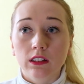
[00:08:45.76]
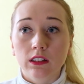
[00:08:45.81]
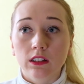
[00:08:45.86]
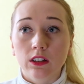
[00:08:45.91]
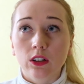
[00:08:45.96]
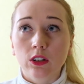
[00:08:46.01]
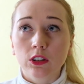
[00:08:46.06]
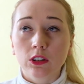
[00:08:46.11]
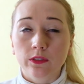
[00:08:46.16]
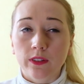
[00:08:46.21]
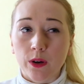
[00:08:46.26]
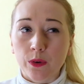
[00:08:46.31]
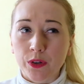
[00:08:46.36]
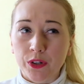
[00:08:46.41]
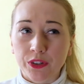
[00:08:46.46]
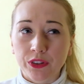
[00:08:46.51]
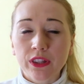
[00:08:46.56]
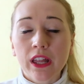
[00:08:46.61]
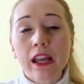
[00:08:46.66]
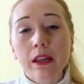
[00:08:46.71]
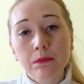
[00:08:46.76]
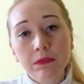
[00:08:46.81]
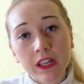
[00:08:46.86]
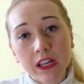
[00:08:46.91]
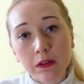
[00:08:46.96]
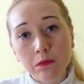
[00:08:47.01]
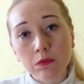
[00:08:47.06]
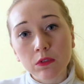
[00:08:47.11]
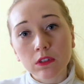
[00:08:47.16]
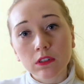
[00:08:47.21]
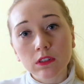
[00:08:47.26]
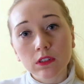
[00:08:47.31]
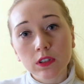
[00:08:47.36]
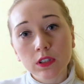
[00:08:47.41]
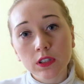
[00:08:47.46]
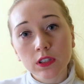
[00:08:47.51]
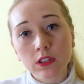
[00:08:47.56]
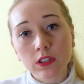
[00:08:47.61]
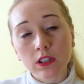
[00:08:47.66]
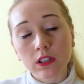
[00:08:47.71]
all of our
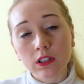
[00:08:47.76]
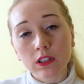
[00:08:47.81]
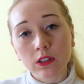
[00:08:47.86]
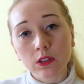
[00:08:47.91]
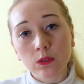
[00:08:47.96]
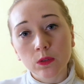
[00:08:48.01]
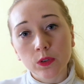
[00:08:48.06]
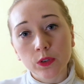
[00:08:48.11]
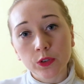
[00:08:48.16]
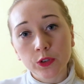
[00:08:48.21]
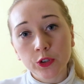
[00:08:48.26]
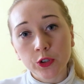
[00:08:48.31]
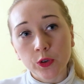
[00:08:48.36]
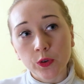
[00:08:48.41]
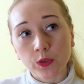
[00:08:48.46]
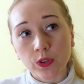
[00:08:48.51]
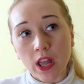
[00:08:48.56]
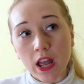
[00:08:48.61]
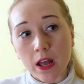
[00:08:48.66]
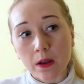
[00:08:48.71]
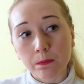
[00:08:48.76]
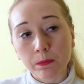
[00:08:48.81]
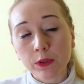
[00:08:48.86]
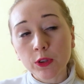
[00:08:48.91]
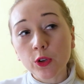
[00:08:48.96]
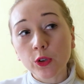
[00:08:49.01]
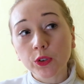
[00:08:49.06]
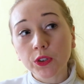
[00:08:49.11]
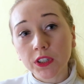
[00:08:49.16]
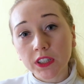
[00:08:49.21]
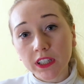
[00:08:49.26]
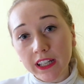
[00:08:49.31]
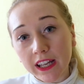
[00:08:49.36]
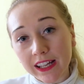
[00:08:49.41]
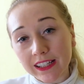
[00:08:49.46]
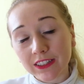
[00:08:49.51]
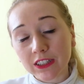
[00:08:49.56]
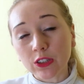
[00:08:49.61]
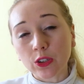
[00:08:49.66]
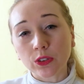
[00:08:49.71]
timetables was shown up. Not
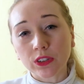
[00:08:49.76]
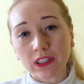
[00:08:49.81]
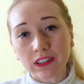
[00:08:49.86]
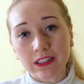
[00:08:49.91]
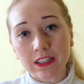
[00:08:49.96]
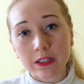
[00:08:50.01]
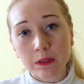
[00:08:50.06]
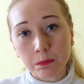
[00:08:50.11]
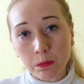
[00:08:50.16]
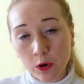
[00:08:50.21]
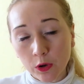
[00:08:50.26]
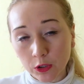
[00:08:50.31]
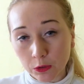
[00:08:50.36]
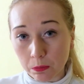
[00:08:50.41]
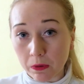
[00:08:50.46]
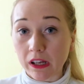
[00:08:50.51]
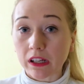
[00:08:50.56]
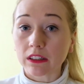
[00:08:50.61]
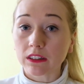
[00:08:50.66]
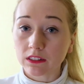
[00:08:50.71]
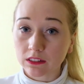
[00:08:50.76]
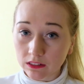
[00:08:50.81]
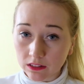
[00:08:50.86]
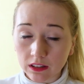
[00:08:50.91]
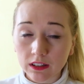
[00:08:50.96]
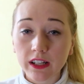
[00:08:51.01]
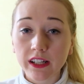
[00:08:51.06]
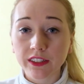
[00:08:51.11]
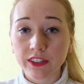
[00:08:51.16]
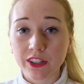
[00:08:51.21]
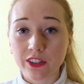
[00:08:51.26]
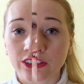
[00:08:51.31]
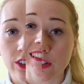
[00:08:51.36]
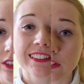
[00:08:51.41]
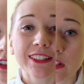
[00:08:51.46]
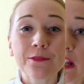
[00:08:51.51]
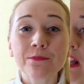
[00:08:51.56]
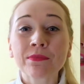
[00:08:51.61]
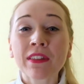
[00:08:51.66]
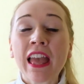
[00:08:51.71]
yet, not at this point, but later
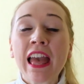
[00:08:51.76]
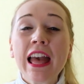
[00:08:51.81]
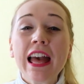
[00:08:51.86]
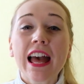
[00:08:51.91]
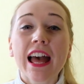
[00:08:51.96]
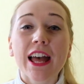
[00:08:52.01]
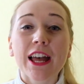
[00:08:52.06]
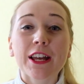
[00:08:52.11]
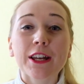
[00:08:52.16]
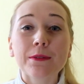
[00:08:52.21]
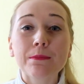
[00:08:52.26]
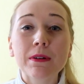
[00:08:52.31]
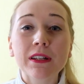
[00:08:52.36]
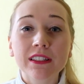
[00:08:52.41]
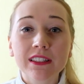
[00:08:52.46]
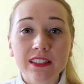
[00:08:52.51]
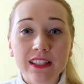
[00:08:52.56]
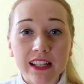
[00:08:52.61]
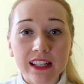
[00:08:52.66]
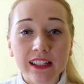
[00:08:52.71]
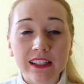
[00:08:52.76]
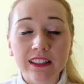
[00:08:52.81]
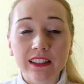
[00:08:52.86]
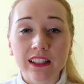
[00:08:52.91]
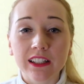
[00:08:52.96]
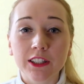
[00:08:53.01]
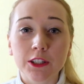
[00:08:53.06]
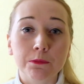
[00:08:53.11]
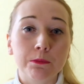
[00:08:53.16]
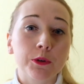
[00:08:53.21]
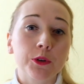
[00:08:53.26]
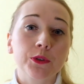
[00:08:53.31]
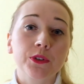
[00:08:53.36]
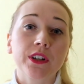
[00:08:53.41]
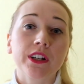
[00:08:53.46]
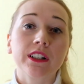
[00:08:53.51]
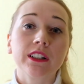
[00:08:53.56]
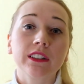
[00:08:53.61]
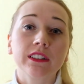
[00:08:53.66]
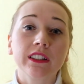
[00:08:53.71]
on. But then in the
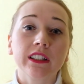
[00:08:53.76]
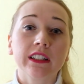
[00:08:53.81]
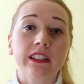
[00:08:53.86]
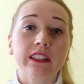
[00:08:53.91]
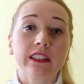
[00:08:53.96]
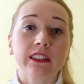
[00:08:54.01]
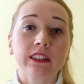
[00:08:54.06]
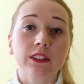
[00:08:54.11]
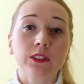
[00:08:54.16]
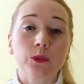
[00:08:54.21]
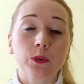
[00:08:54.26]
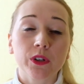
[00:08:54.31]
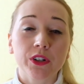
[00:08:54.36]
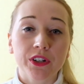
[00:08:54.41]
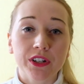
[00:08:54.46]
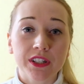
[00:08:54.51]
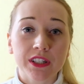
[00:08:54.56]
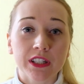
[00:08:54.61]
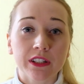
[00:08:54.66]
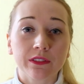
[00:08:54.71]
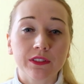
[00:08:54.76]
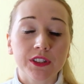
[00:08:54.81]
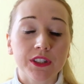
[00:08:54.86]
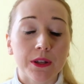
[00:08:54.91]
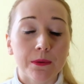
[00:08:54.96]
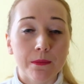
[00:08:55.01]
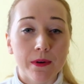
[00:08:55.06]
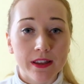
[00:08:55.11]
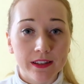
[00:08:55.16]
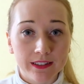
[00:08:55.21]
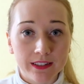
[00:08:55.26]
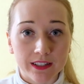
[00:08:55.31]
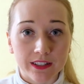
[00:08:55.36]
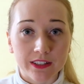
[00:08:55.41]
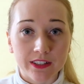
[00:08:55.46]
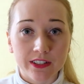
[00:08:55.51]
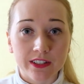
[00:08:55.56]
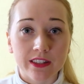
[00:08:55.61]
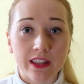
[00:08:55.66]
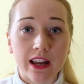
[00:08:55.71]
portal, then we received the
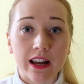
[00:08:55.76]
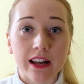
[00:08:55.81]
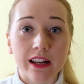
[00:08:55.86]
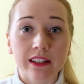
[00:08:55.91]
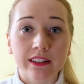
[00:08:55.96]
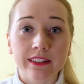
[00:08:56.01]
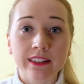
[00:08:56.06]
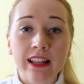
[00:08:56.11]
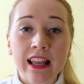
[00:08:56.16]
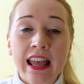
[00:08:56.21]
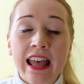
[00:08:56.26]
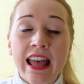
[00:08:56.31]
message that